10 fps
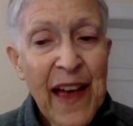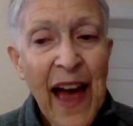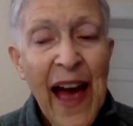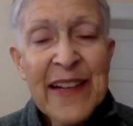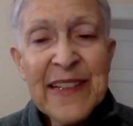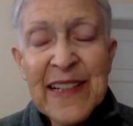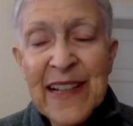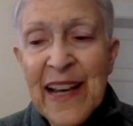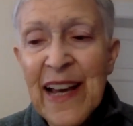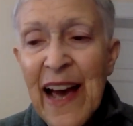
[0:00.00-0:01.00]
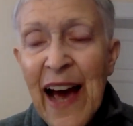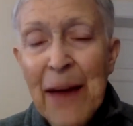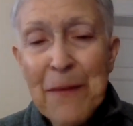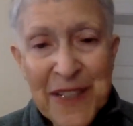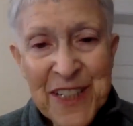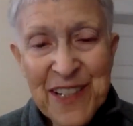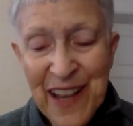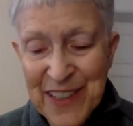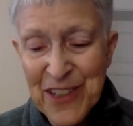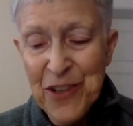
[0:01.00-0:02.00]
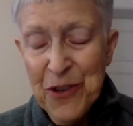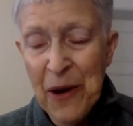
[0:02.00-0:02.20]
And I mention that to you.